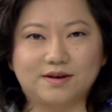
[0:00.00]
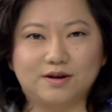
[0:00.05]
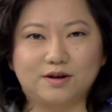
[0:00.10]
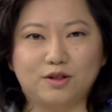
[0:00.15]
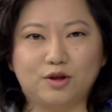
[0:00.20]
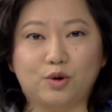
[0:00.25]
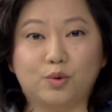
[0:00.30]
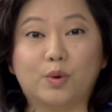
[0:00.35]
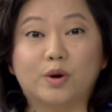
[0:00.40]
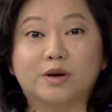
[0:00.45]

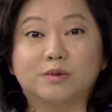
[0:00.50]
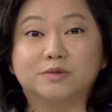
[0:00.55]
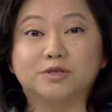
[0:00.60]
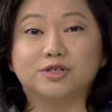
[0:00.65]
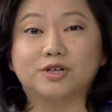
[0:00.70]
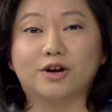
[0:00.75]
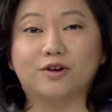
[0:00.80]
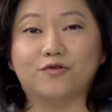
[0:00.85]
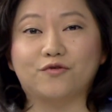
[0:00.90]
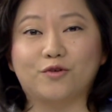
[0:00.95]
Hello and welcome to
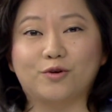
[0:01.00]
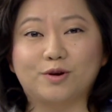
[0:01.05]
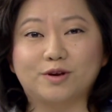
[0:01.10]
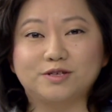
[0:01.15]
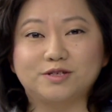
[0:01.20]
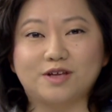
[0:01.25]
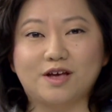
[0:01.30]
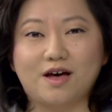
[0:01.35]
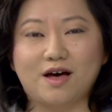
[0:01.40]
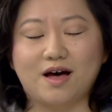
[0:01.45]
China
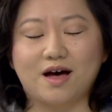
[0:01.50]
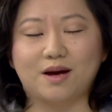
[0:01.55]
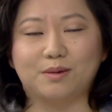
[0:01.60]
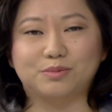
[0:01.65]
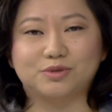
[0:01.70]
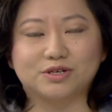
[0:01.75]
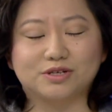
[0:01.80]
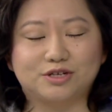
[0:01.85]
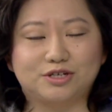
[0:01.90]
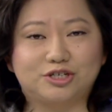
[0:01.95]
Focus. I'm
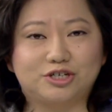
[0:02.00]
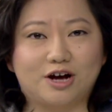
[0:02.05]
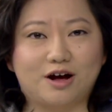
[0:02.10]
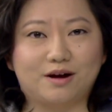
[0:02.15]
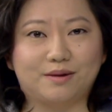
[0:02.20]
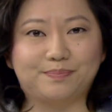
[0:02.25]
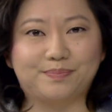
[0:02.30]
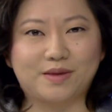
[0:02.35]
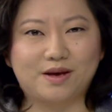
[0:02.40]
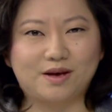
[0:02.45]
Shelley
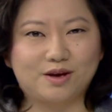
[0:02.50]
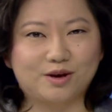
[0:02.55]
Zhang.